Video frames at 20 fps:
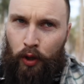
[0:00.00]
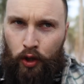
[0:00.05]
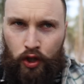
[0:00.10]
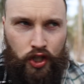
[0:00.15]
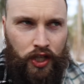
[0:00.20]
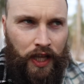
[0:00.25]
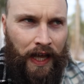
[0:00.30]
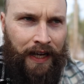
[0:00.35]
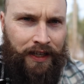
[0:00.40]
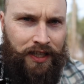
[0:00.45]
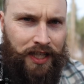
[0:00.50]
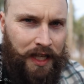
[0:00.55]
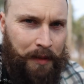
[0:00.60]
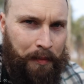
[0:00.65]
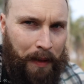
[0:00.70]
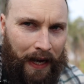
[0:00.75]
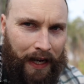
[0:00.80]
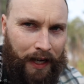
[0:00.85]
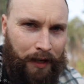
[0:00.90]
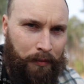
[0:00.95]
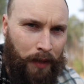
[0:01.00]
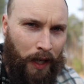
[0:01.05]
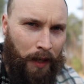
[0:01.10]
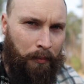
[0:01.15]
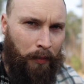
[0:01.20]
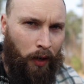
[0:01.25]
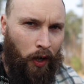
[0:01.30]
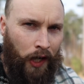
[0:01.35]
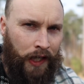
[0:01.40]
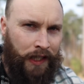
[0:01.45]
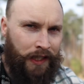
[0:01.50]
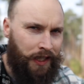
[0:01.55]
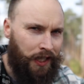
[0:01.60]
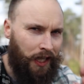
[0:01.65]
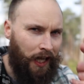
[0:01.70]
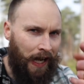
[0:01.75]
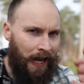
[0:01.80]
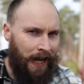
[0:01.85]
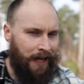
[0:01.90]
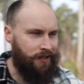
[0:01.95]
Push that to the back of my mind,
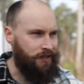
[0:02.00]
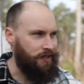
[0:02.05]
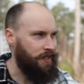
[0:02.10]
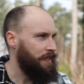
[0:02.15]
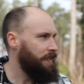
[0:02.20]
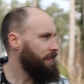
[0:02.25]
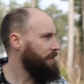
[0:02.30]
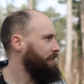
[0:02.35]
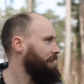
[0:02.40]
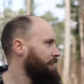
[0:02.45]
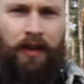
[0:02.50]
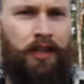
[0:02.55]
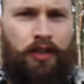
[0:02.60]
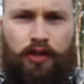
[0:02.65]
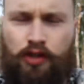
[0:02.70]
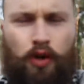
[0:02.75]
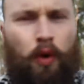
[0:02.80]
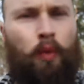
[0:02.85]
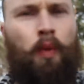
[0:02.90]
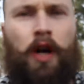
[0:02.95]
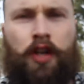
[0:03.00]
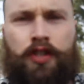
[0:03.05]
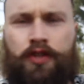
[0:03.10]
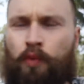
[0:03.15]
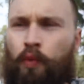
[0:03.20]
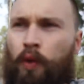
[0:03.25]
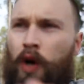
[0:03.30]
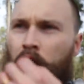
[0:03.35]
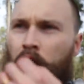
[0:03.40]
classic. It just got worse and